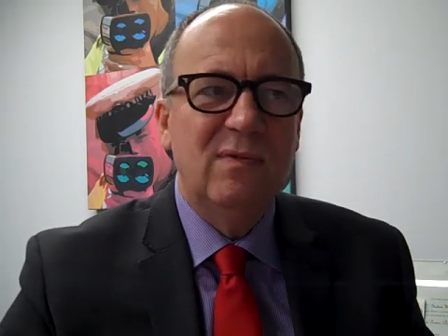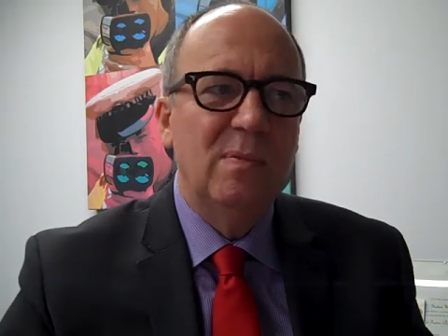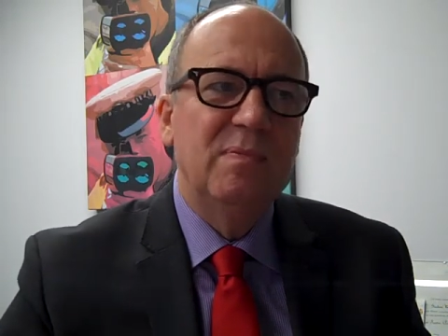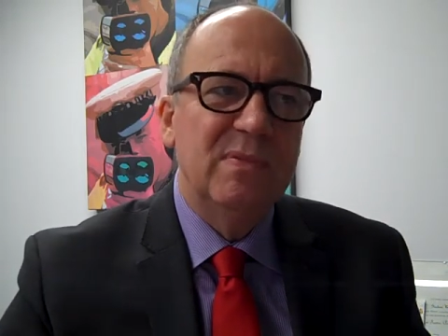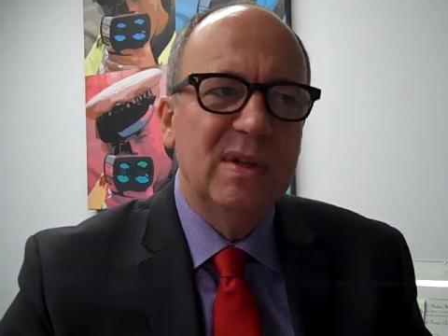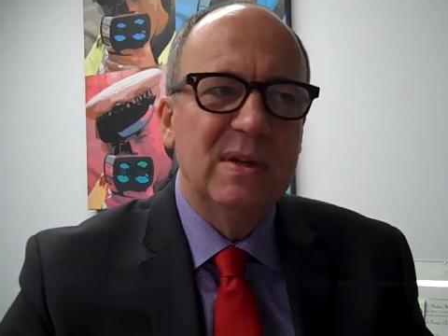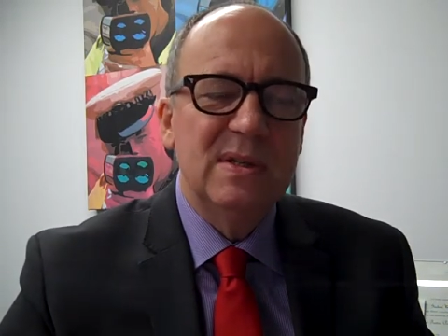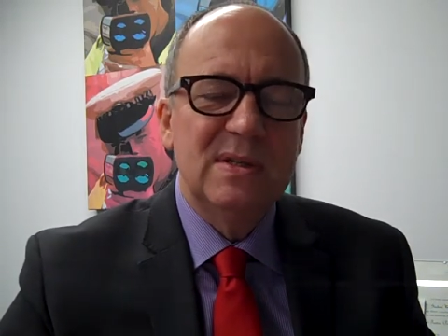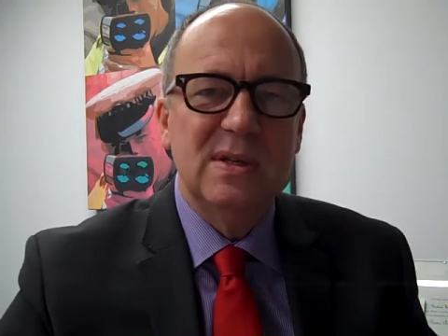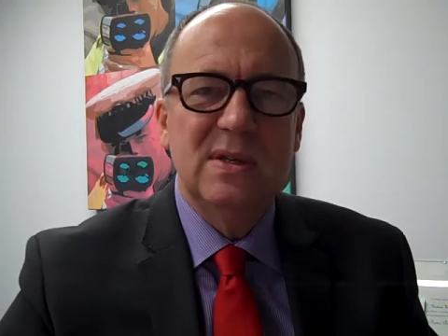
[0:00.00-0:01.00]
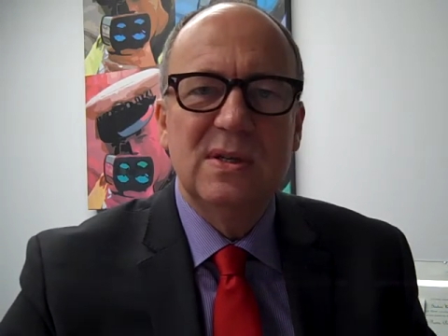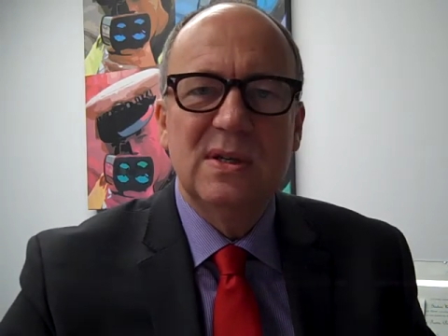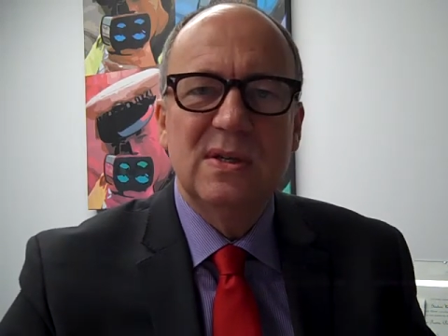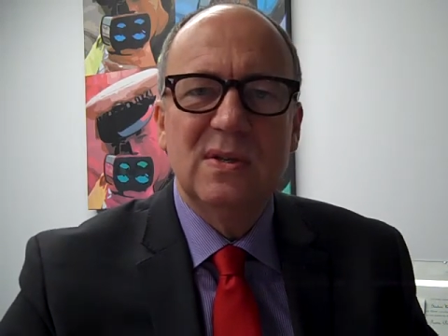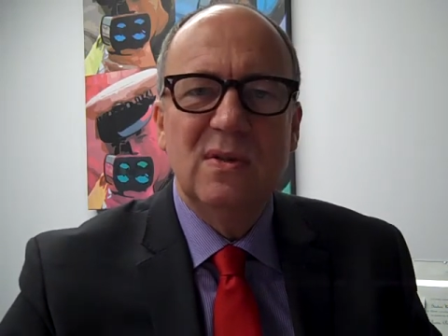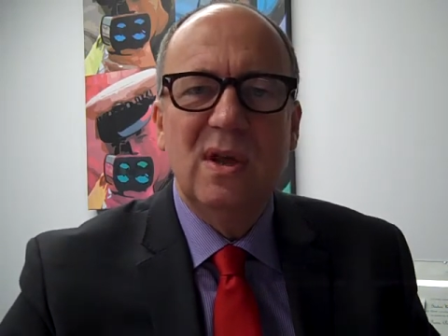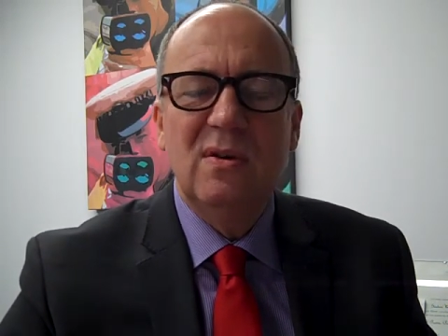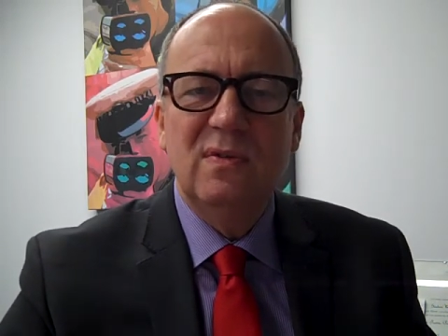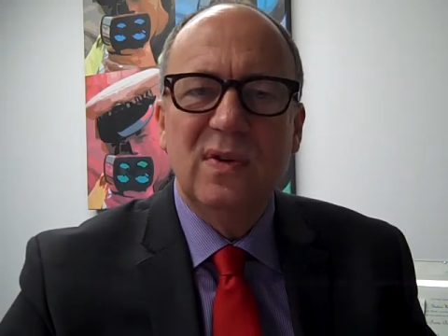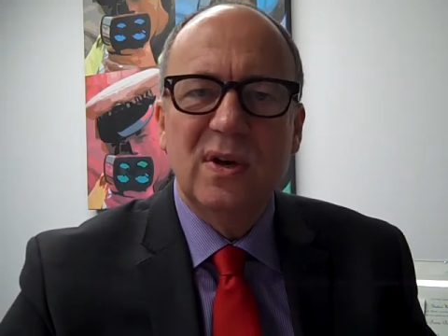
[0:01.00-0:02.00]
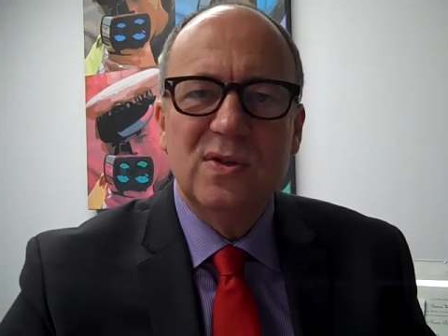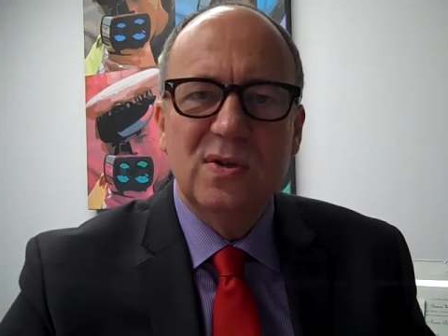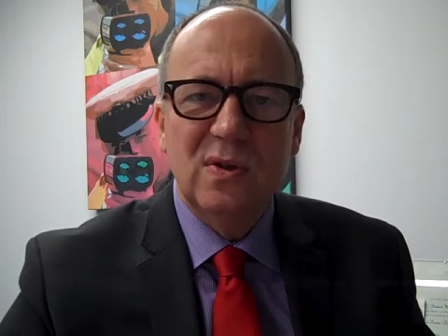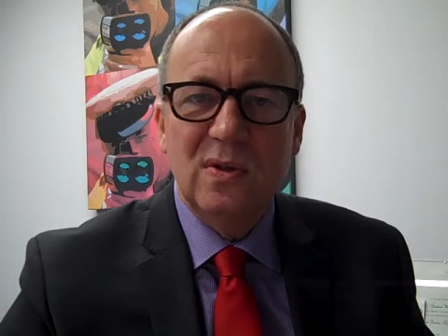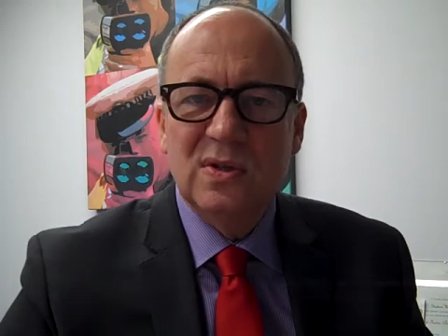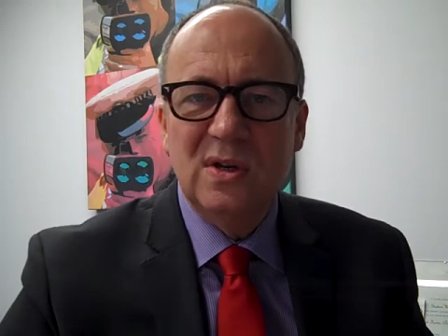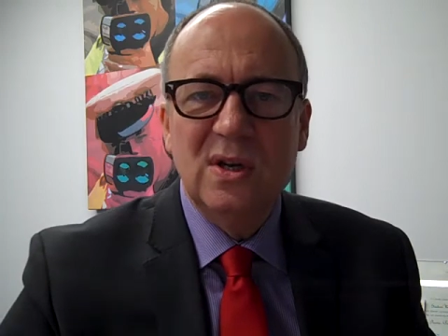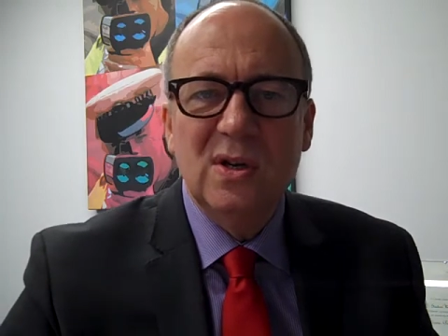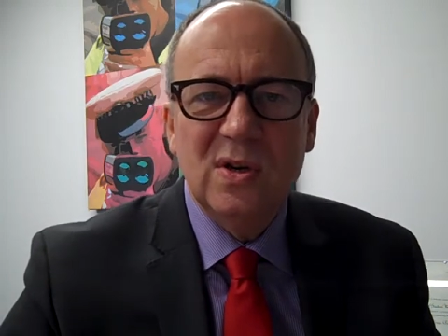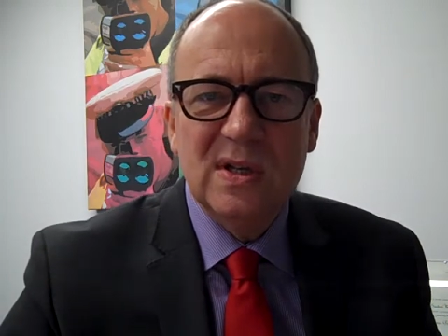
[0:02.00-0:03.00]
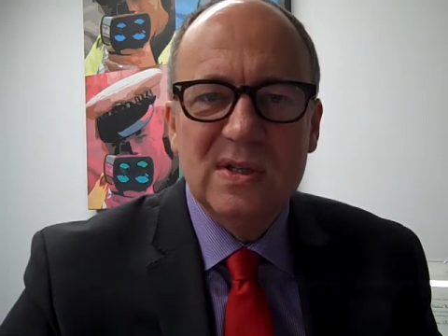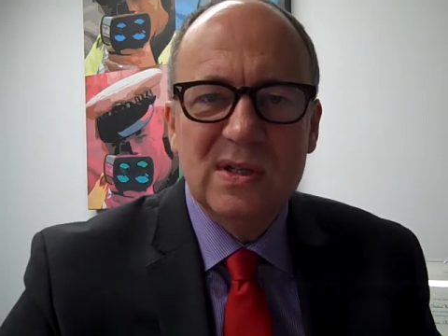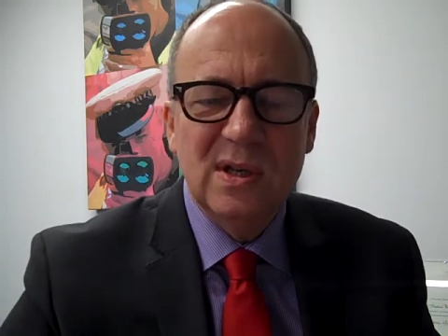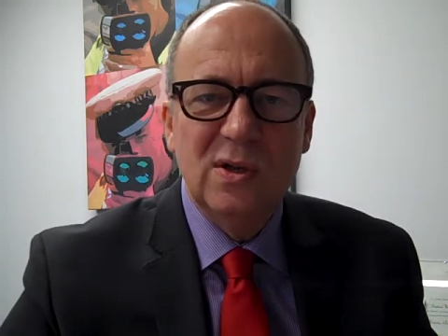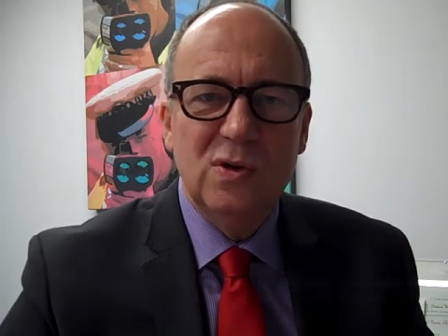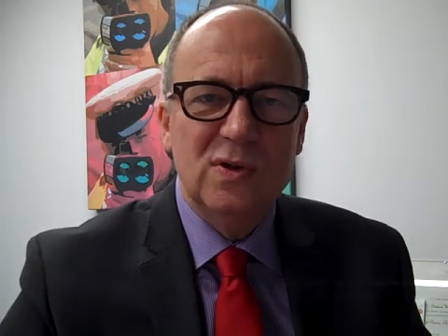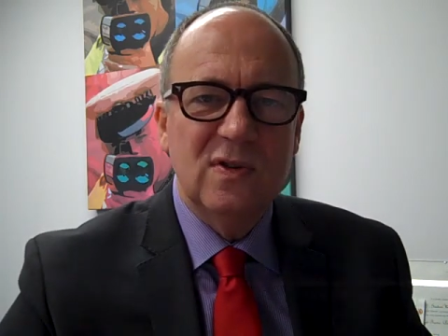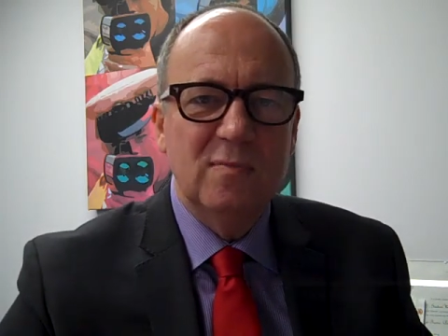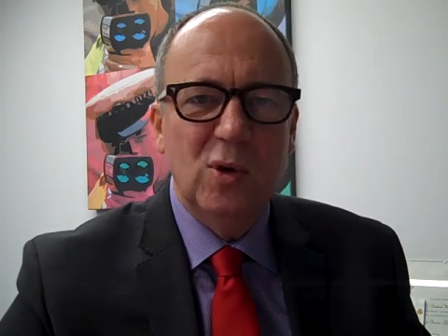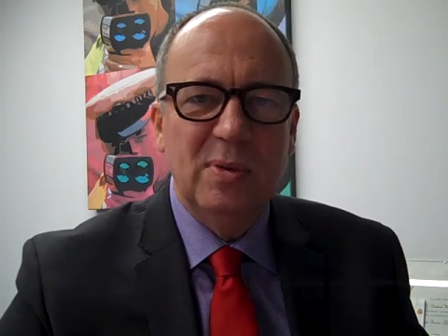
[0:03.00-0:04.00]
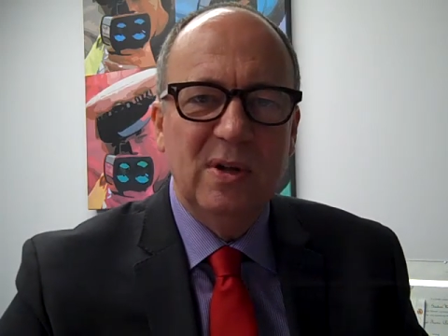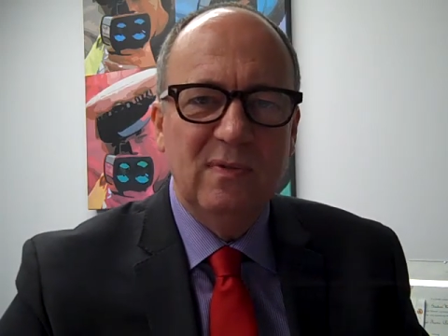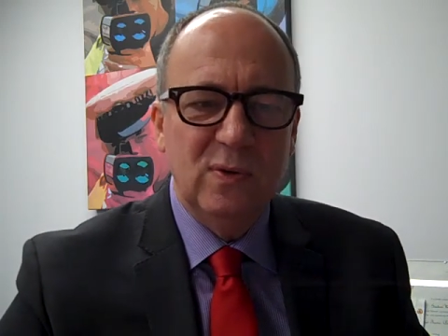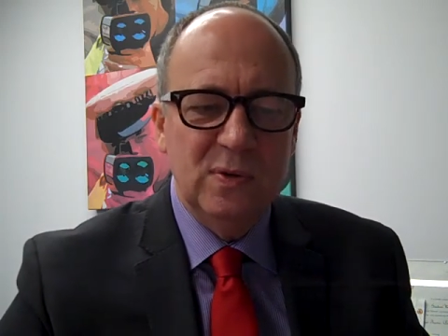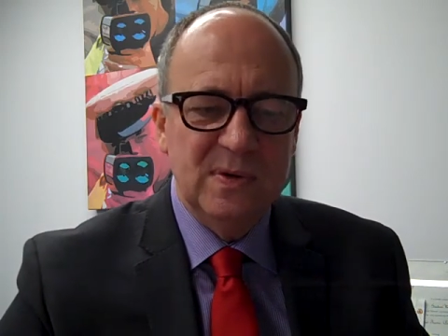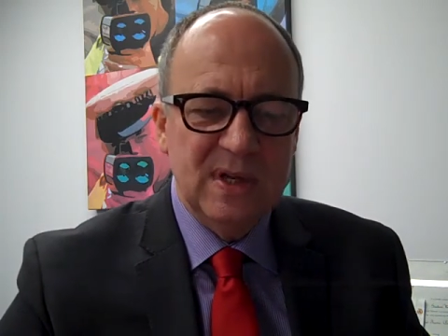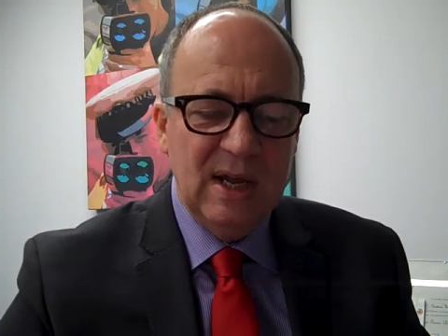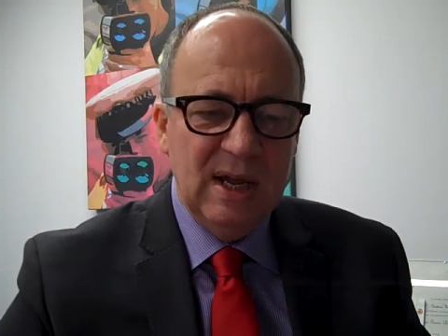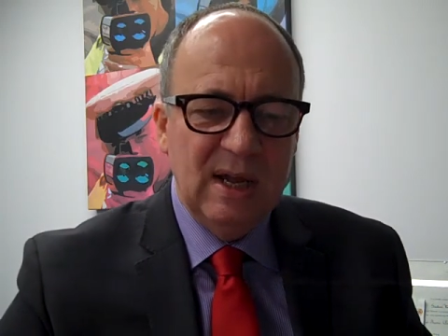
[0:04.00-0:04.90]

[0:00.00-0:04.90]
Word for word: from the statistics that they refer to, that there's an increase in use of mobile phones.